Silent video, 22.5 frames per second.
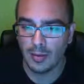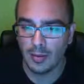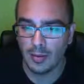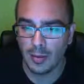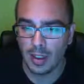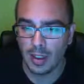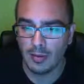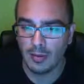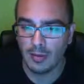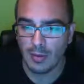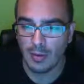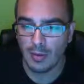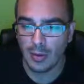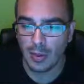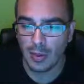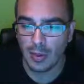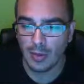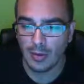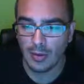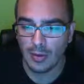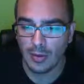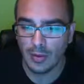If
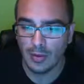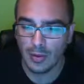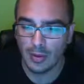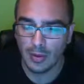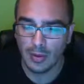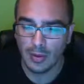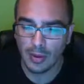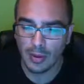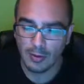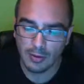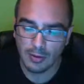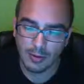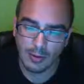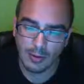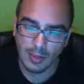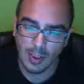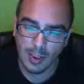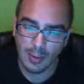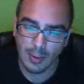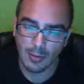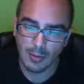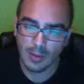you feel
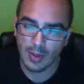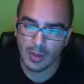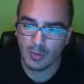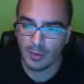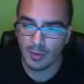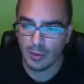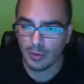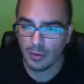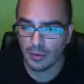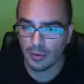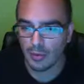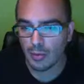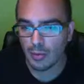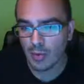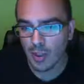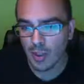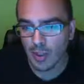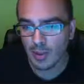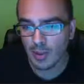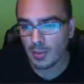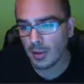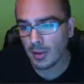like one post
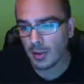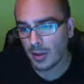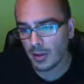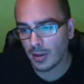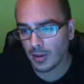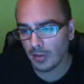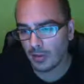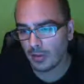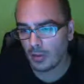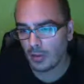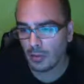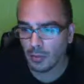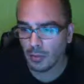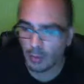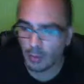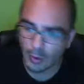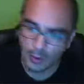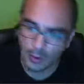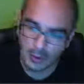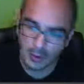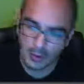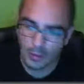really belongs to
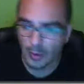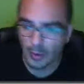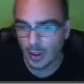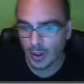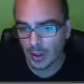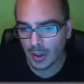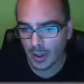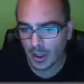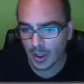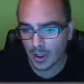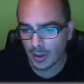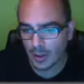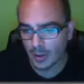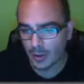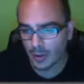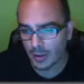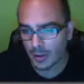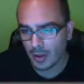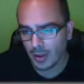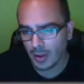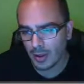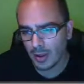more than one
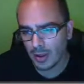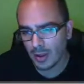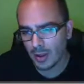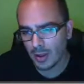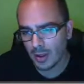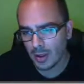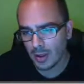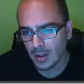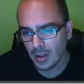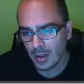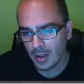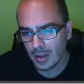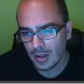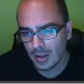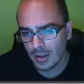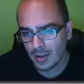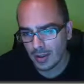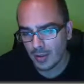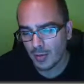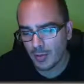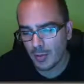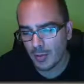category,
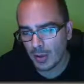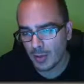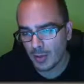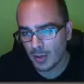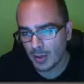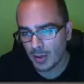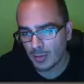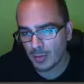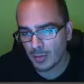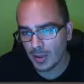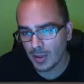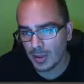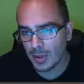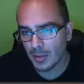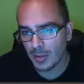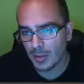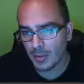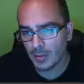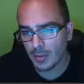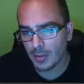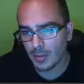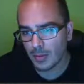then you may want to
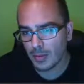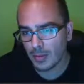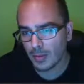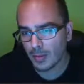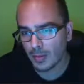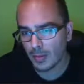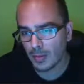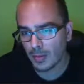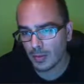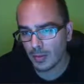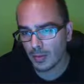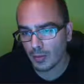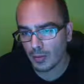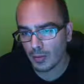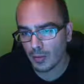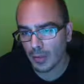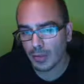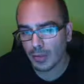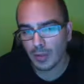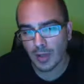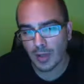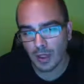
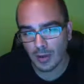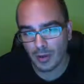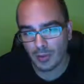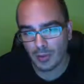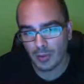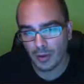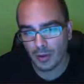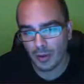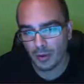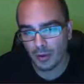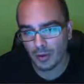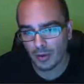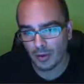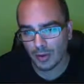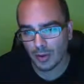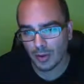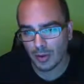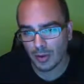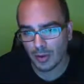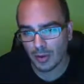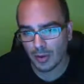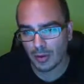rewrite your post a
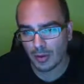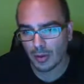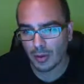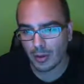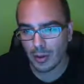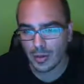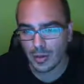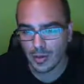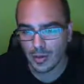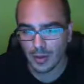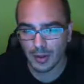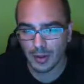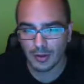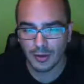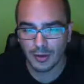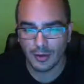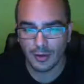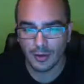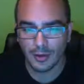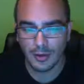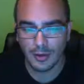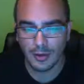little bit or adjust it
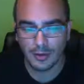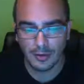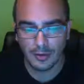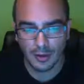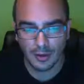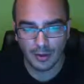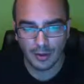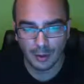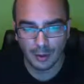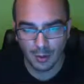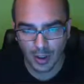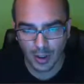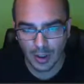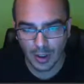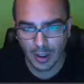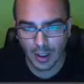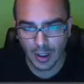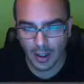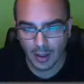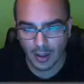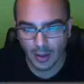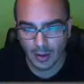so it fits one
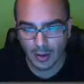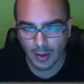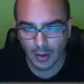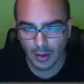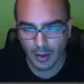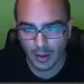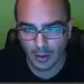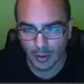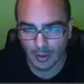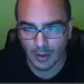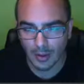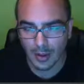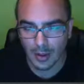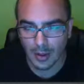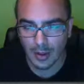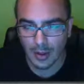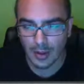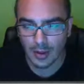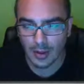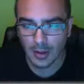category only,